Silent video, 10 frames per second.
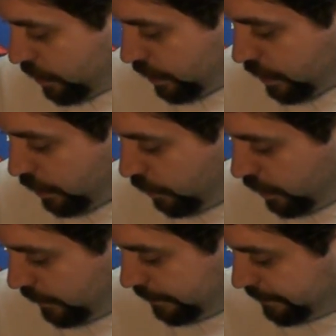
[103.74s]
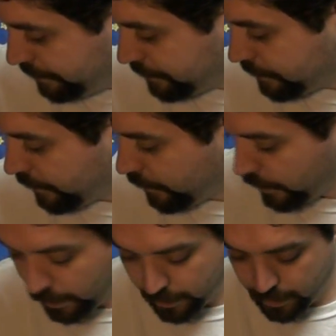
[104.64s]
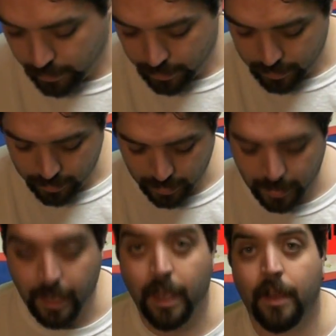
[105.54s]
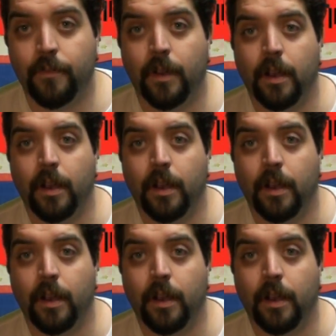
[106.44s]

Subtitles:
which is cool. Then I have